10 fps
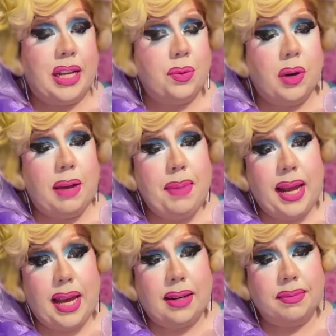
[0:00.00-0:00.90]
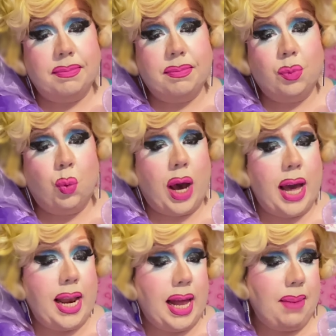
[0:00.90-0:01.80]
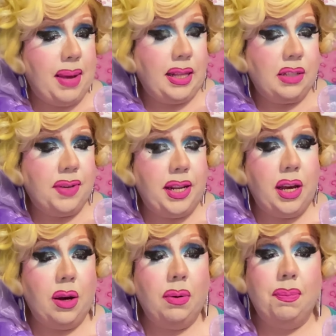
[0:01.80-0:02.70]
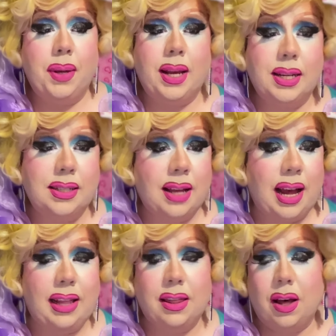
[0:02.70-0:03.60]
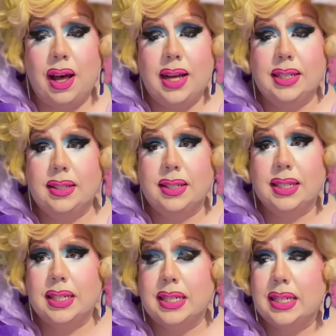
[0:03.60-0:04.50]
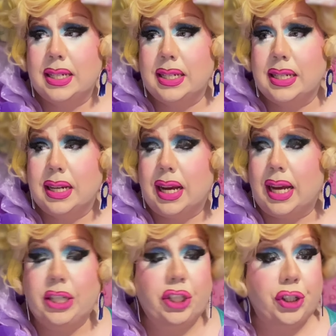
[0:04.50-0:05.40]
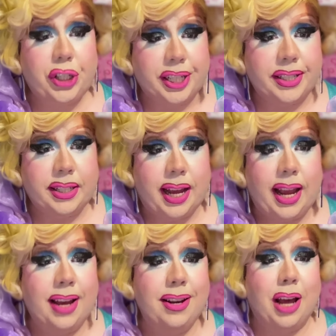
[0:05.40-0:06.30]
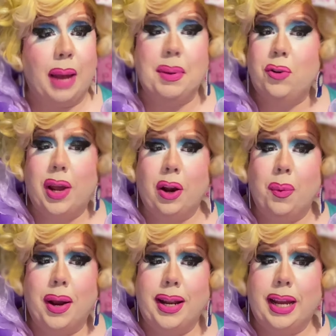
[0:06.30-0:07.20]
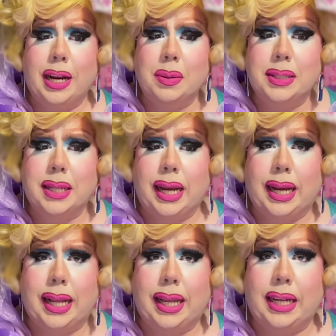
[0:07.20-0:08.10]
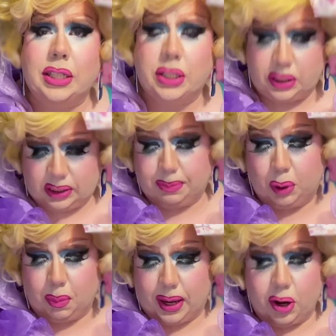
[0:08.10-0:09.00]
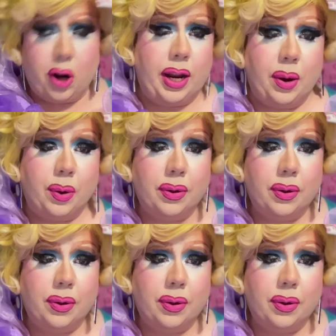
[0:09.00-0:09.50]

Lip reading: where I've been. Why did I make this video? Because I thought I should. And I'm in drag already, and I was like, let's just spill my heart out